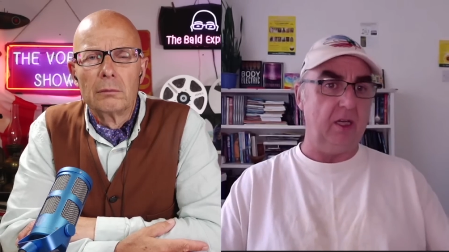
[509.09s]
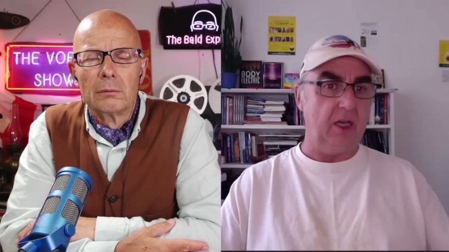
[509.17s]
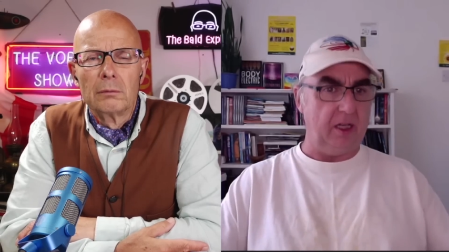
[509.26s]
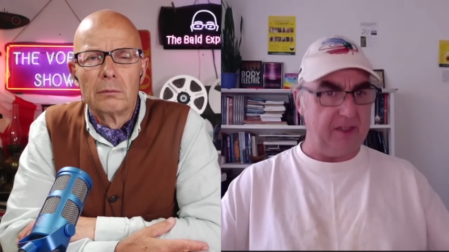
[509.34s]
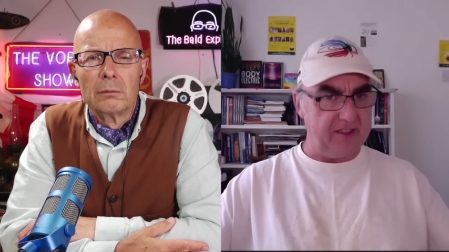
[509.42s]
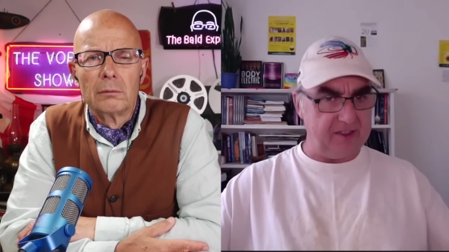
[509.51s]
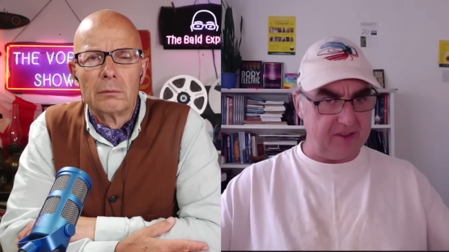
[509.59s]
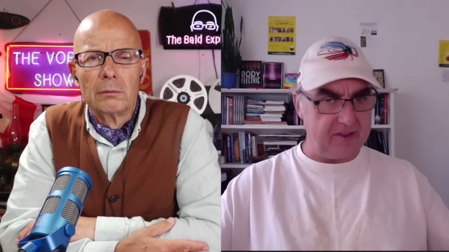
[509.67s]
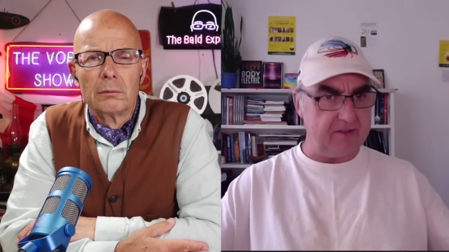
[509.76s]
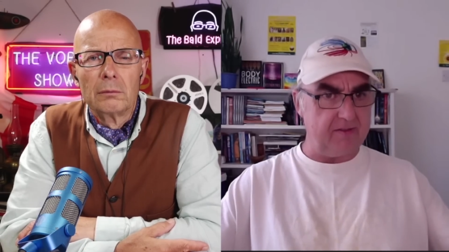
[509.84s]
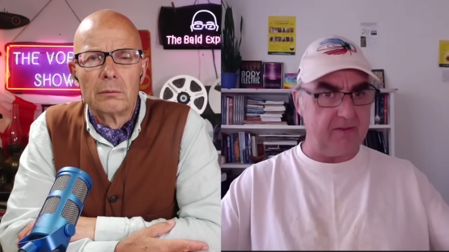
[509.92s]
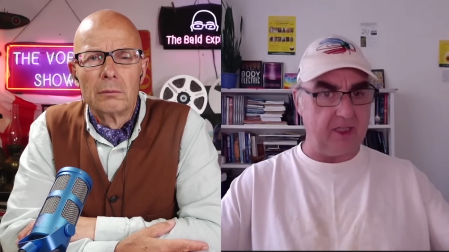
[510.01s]
Speaker 1: and this is
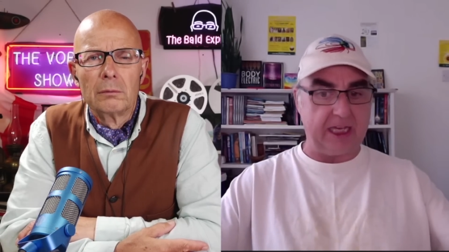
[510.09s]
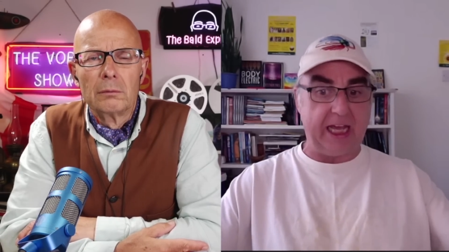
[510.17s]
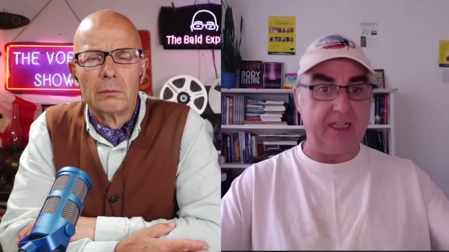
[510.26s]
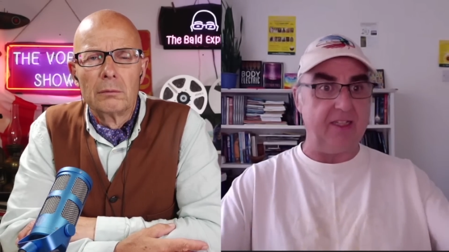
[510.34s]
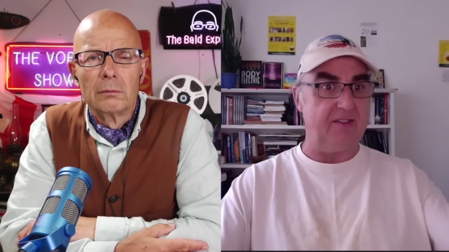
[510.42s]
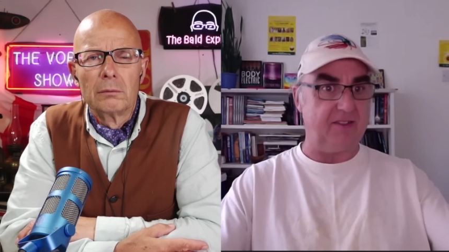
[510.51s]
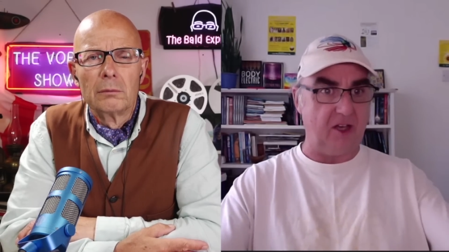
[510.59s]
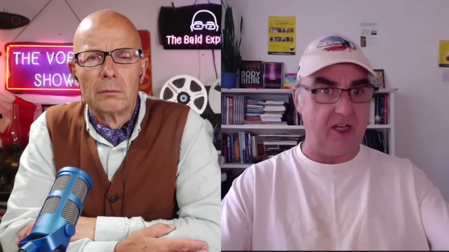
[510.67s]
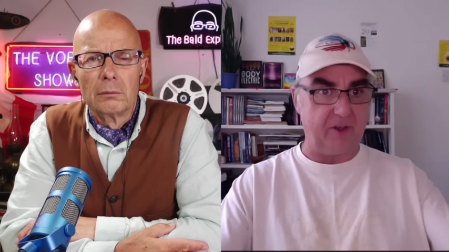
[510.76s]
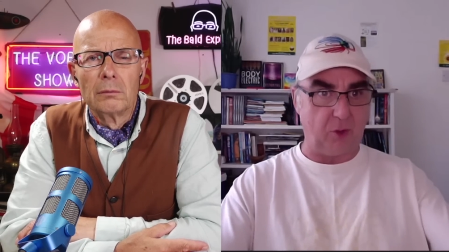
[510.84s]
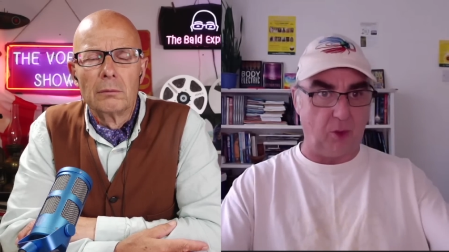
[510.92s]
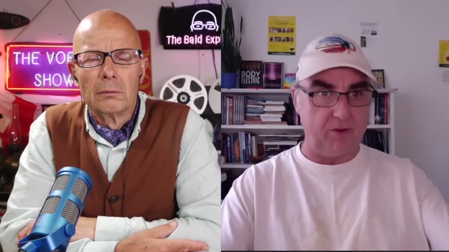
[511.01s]
again this is kind of a
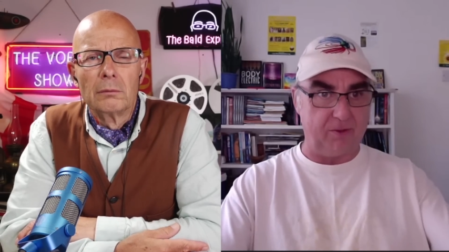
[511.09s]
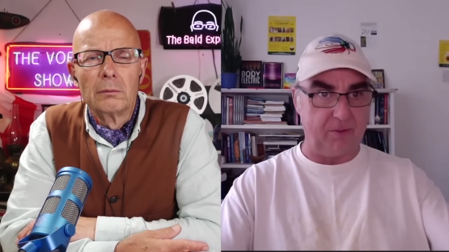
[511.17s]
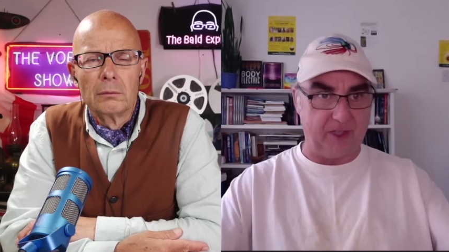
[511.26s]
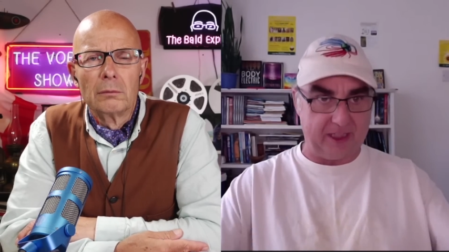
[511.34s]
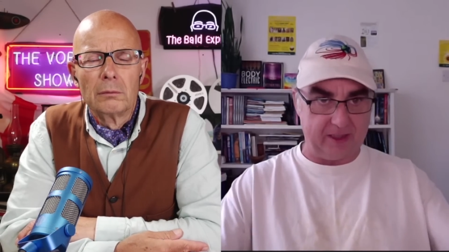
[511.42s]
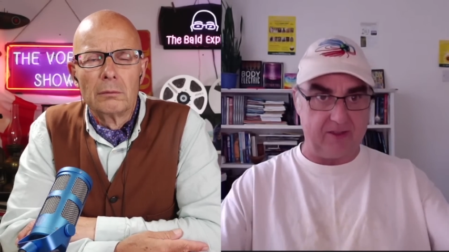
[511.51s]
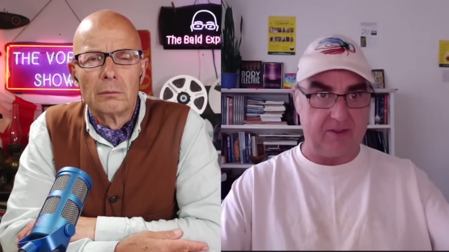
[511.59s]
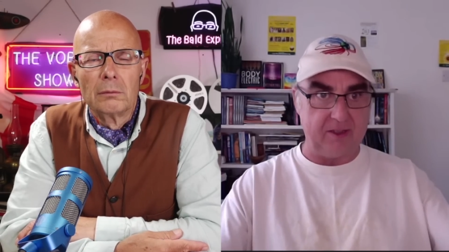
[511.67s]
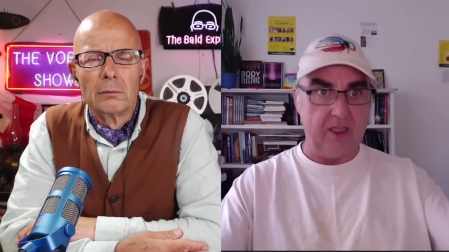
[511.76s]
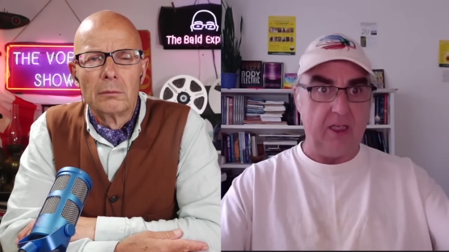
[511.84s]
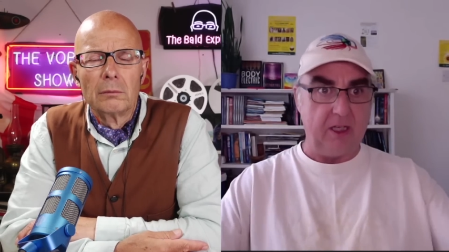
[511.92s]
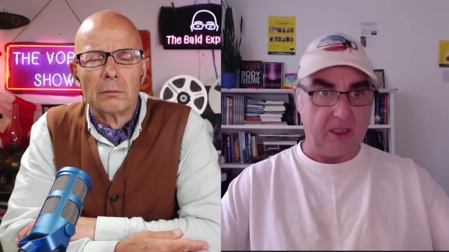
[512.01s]
quantum thing that's
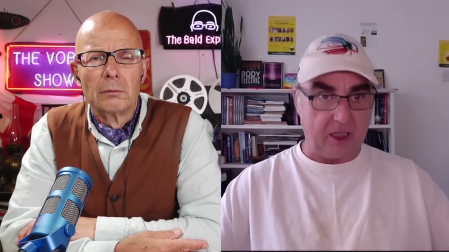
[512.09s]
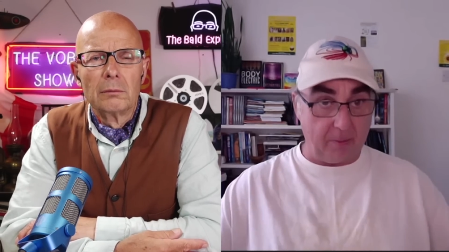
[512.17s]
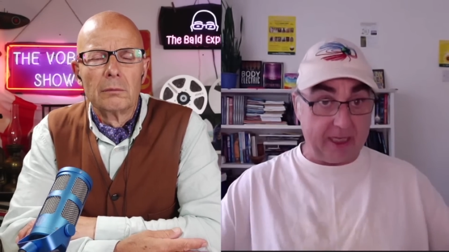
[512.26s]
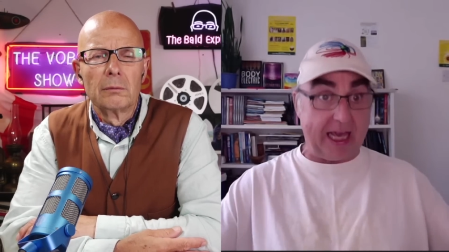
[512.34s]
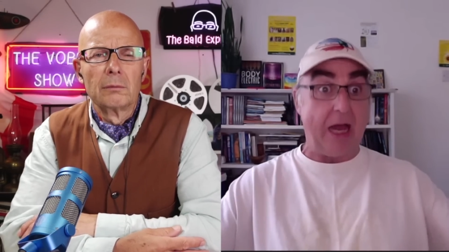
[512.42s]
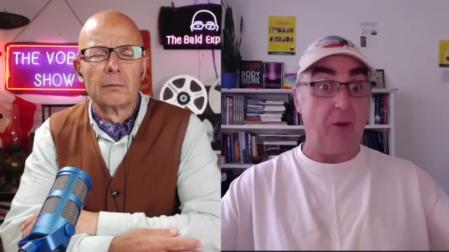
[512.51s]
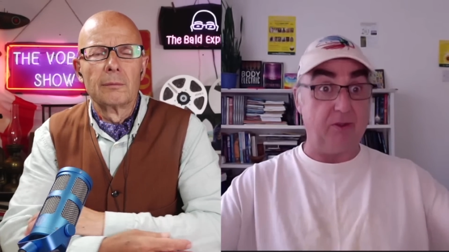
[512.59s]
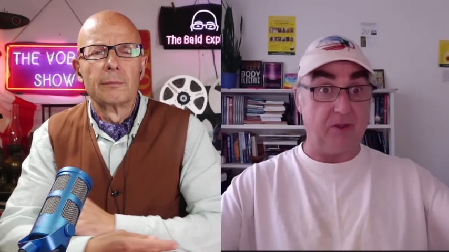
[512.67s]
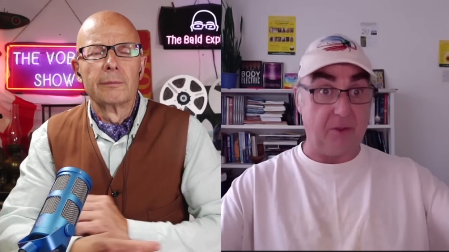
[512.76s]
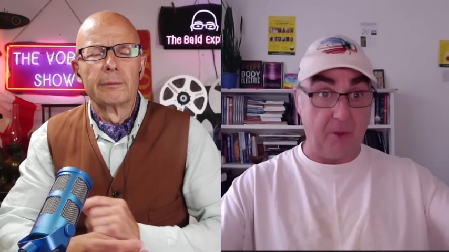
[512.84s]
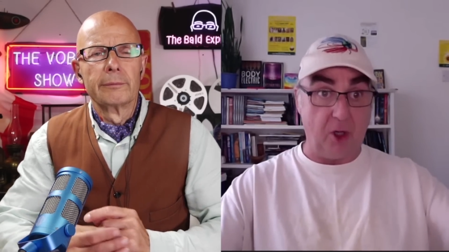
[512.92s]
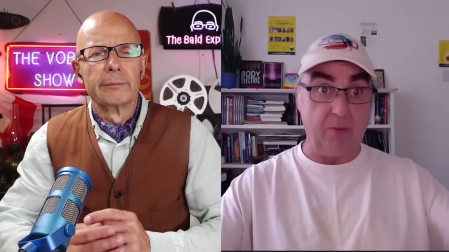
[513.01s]
coming out at the
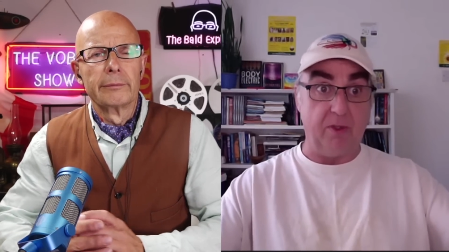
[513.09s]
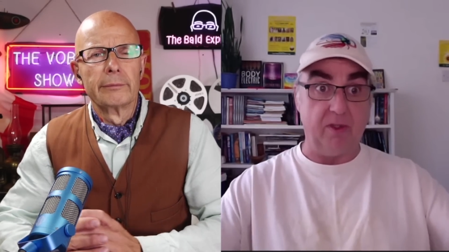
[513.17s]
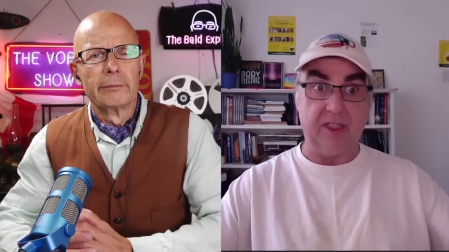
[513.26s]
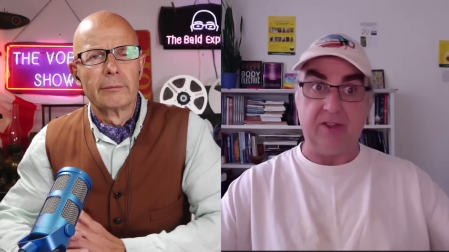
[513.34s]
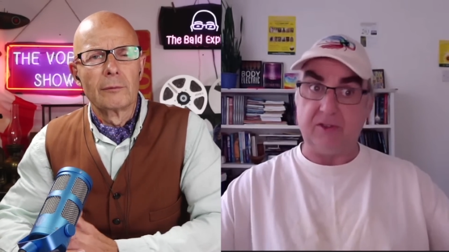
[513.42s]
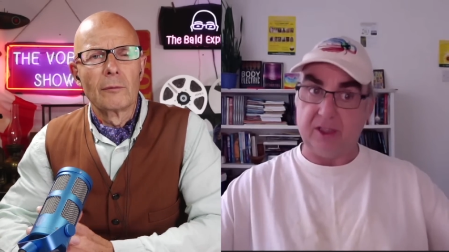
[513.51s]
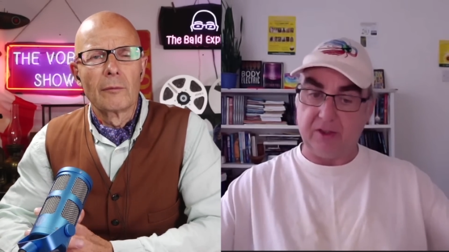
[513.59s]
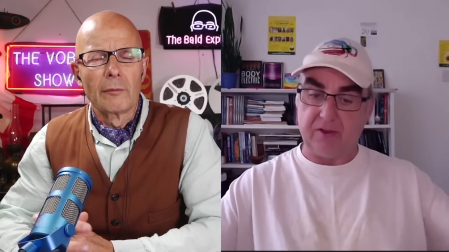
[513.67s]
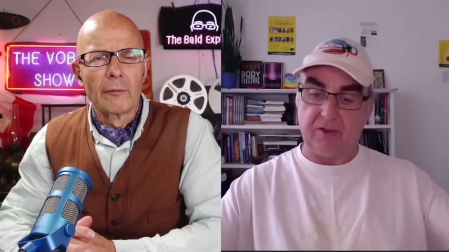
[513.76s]
moment. This this